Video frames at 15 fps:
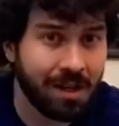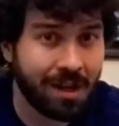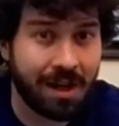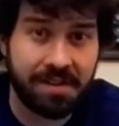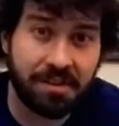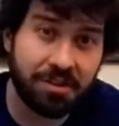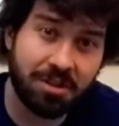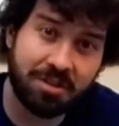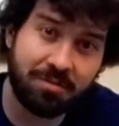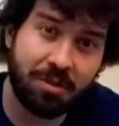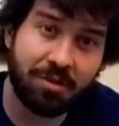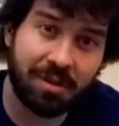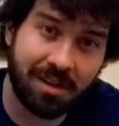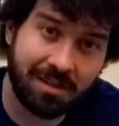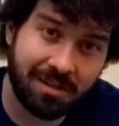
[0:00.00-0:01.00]
I know
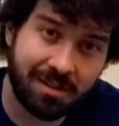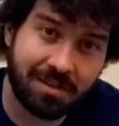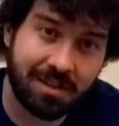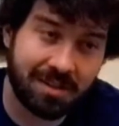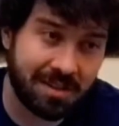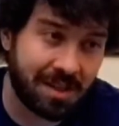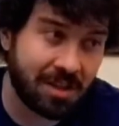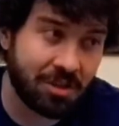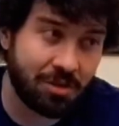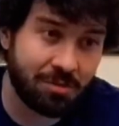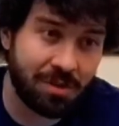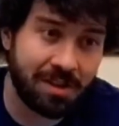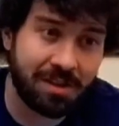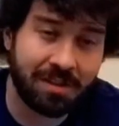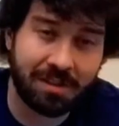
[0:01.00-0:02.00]
smoking does
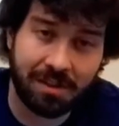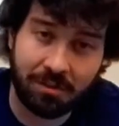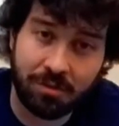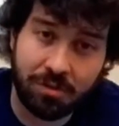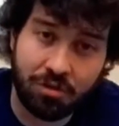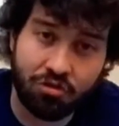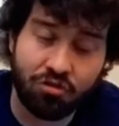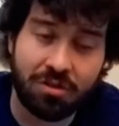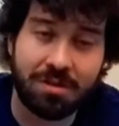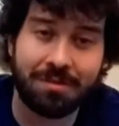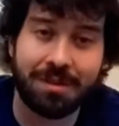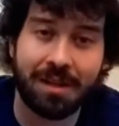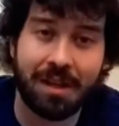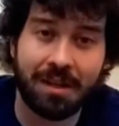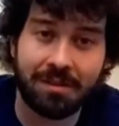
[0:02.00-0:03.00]
exacerbate it, like with
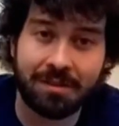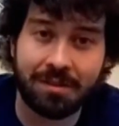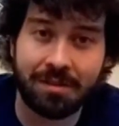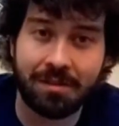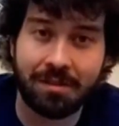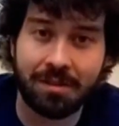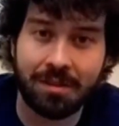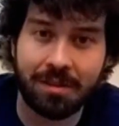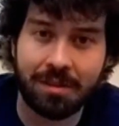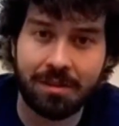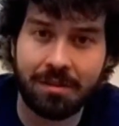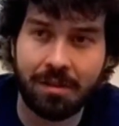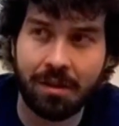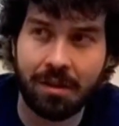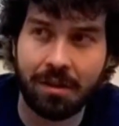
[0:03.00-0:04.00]
Dreamcast and
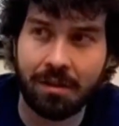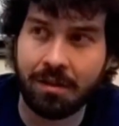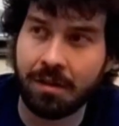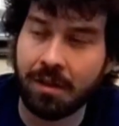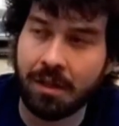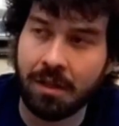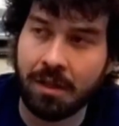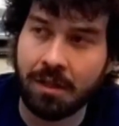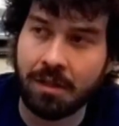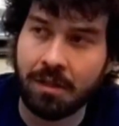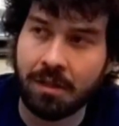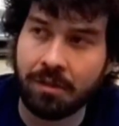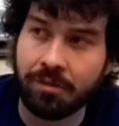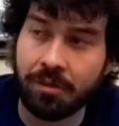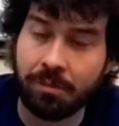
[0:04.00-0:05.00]

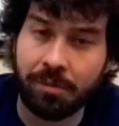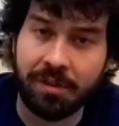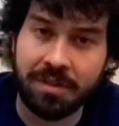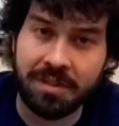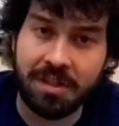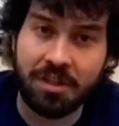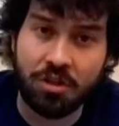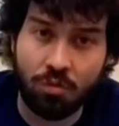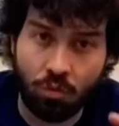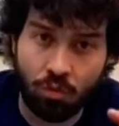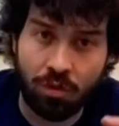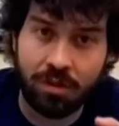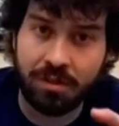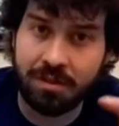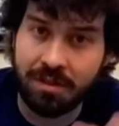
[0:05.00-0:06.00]
the PlayStation
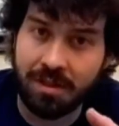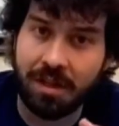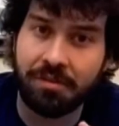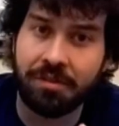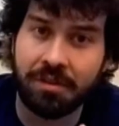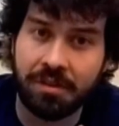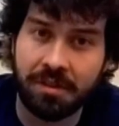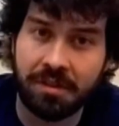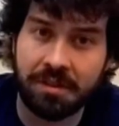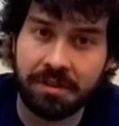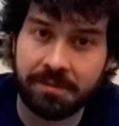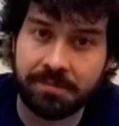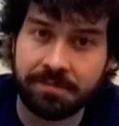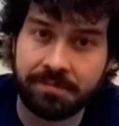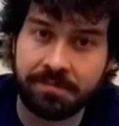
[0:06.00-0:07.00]
1s, not
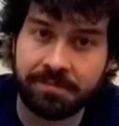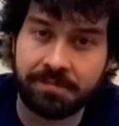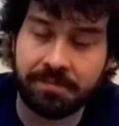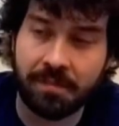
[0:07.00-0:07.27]
the